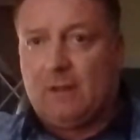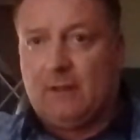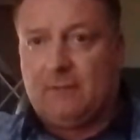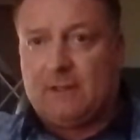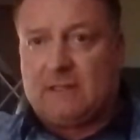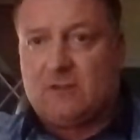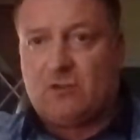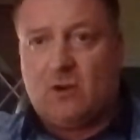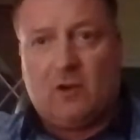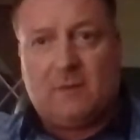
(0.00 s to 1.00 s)
if there's
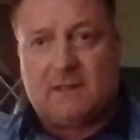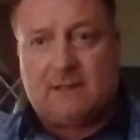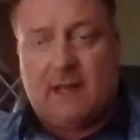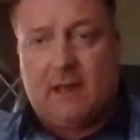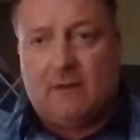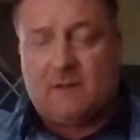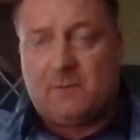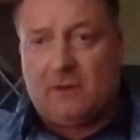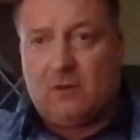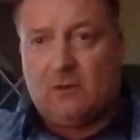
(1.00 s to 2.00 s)
traumas there, it's
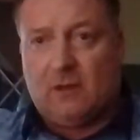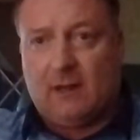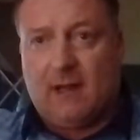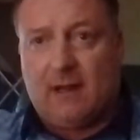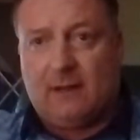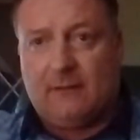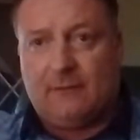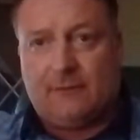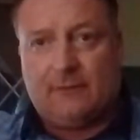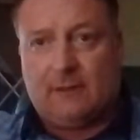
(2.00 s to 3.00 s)
been all your
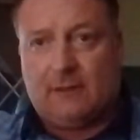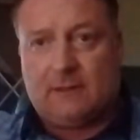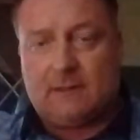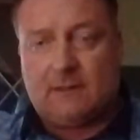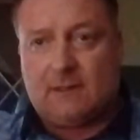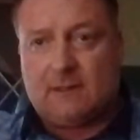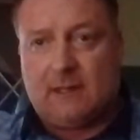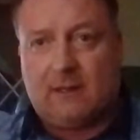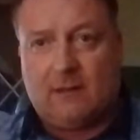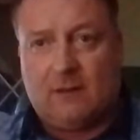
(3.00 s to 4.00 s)
life, it's going to
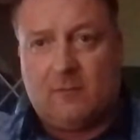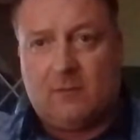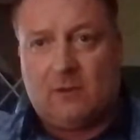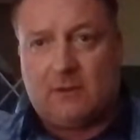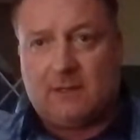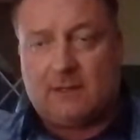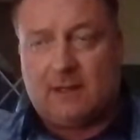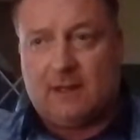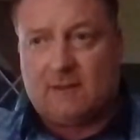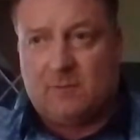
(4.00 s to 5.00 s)
take a lot more than
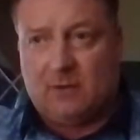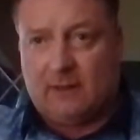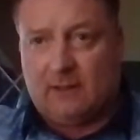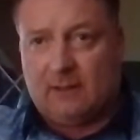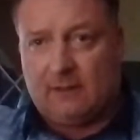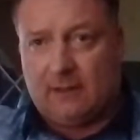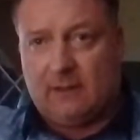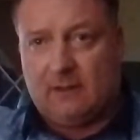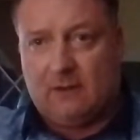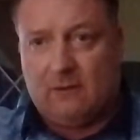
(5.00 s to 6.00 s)
6. But then I think
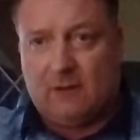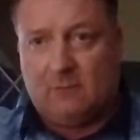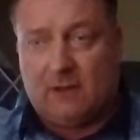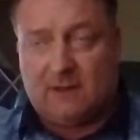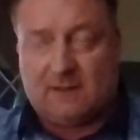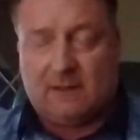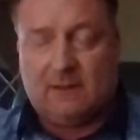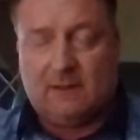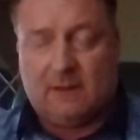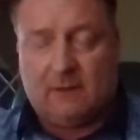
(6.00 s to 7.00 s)
you
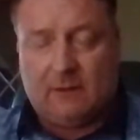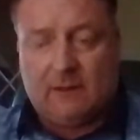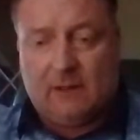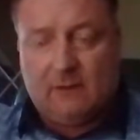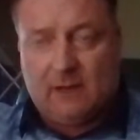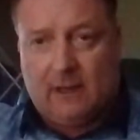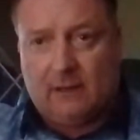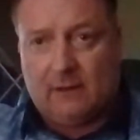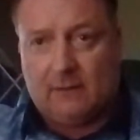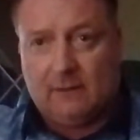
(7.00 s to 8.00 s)
certainly do in the UK
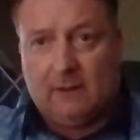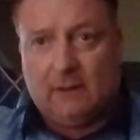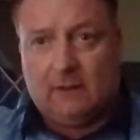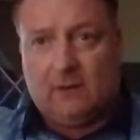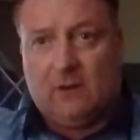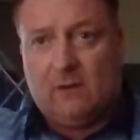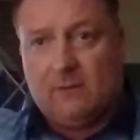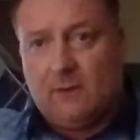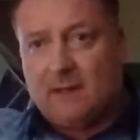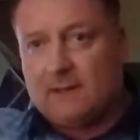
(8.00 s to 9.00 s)
and in the
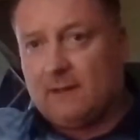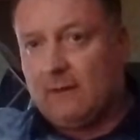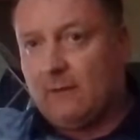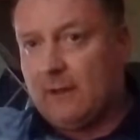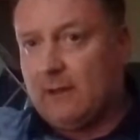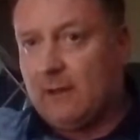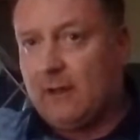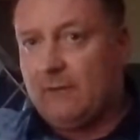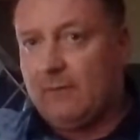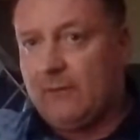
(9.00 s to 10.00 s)
Northwest anyway, you
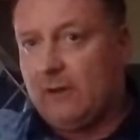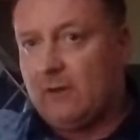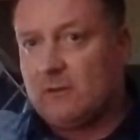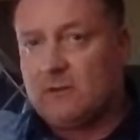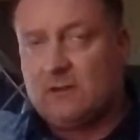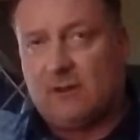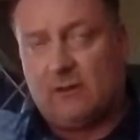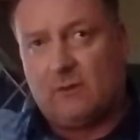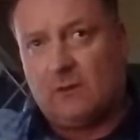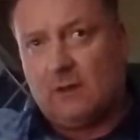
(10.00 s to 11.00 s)
get referred on to